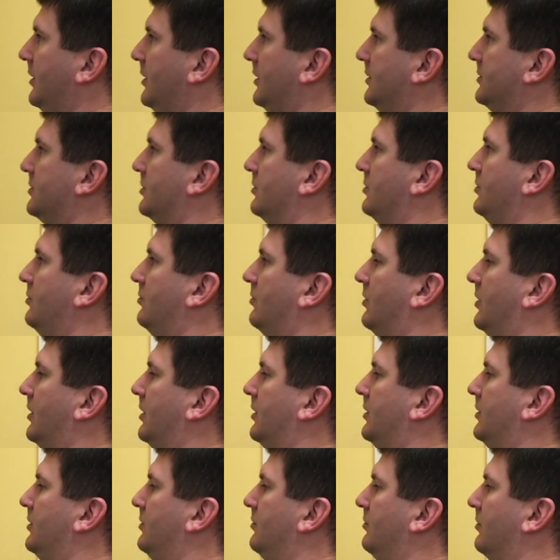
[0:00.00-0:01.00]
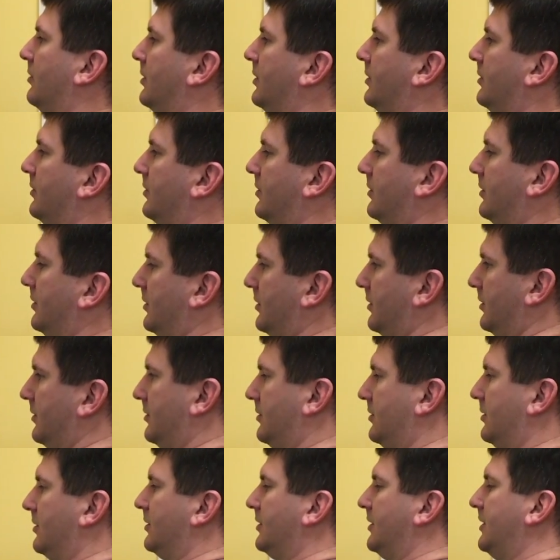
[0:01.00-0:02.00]
So you want
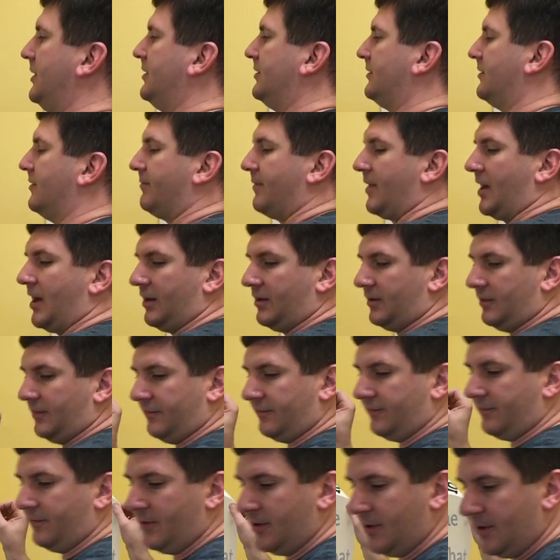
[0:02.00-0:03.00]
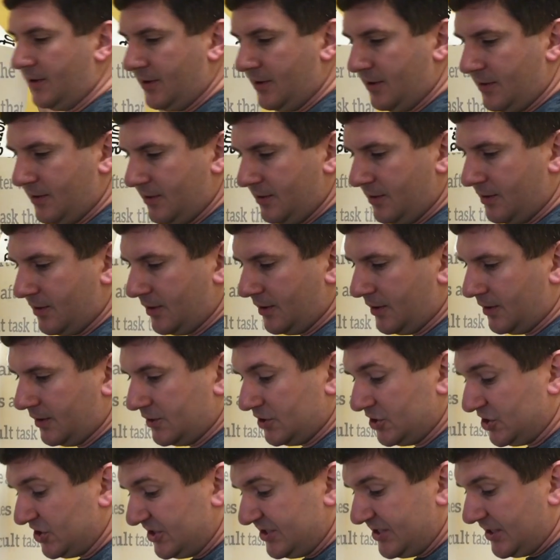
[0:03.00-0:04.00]
the least amount
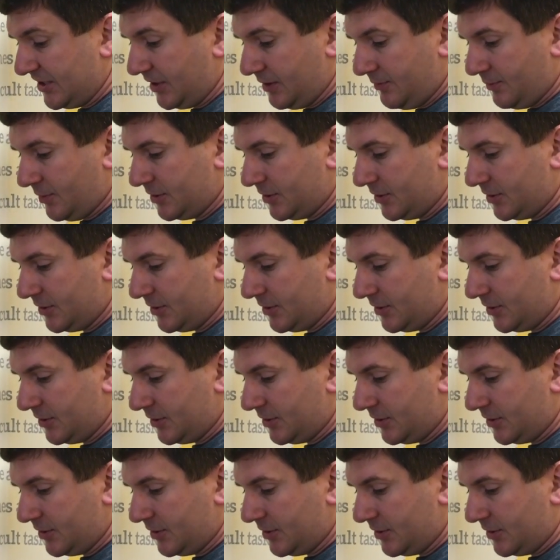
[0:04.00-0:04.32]
of sticky